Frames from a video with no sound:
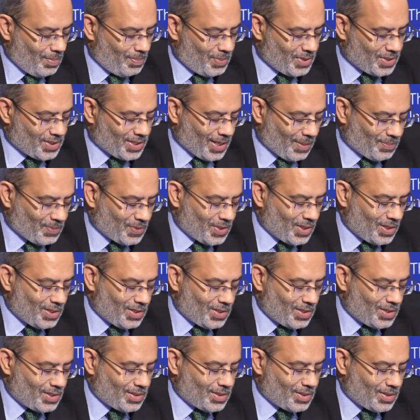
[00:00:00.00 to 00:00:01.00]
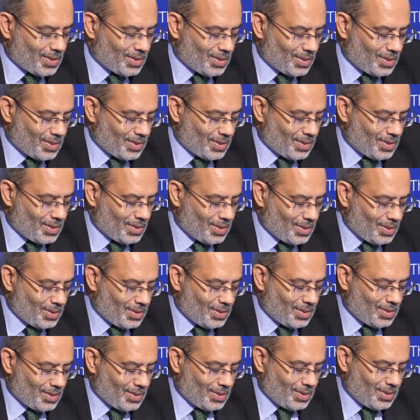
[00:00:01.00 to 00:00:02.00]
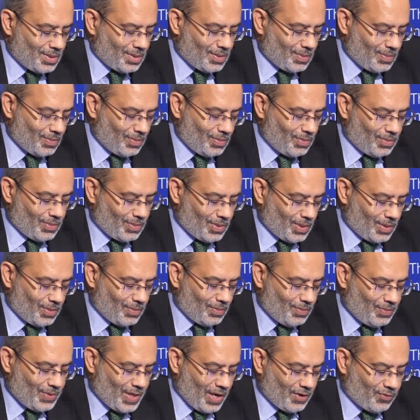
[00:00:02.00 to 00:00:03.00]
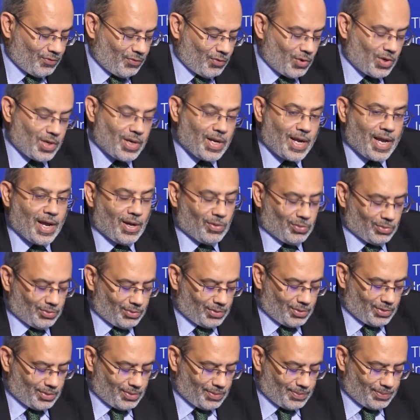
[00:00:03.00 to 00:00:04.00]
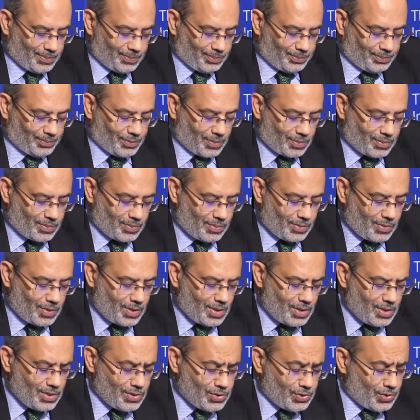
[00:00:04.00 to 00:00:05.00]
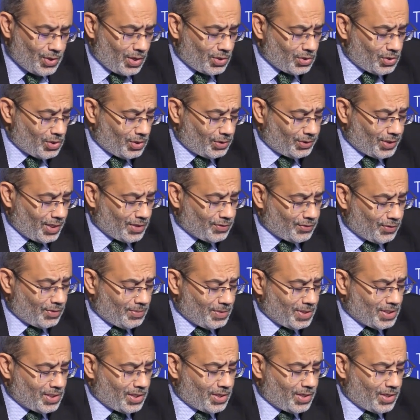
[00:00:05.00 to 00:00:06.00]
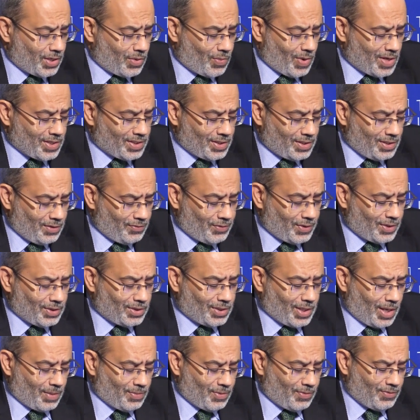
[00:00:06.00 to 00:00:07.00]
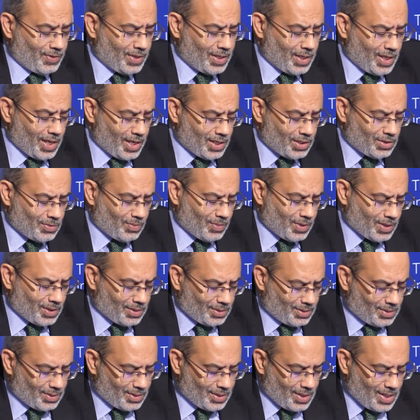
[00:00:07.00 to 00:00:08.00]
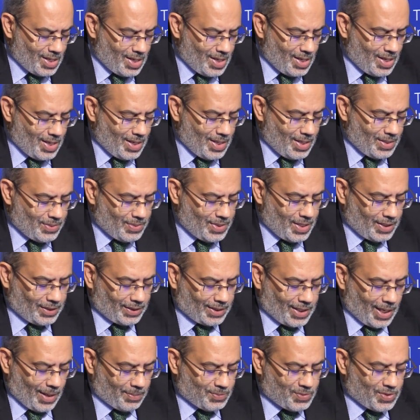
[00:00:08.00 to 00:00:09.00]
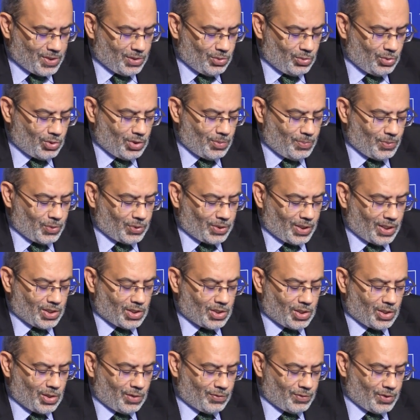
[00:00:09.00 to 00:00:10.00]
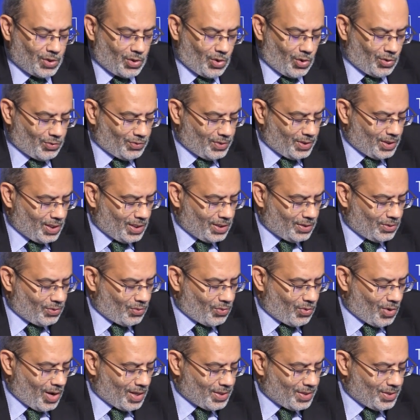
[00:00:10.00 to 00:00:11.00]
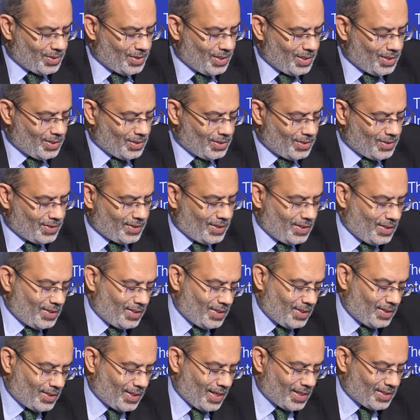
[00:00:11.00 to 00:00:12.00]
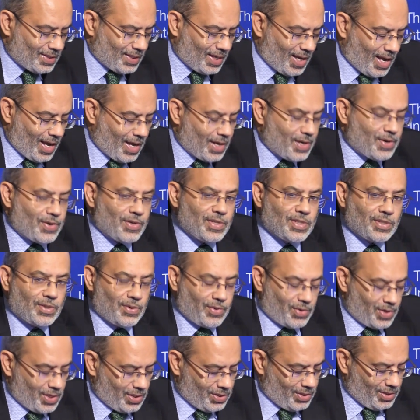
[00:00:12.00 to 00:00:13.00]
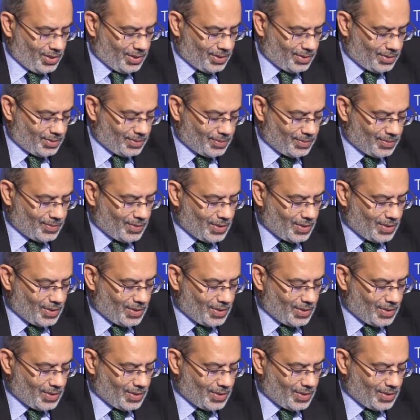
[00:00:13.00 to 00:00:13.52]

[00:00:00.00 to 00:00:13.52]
Perceptions uh, therefore count. Structural transformation requires a different type of engagement that taps into the potential of the continent rather than sees it as a high risk region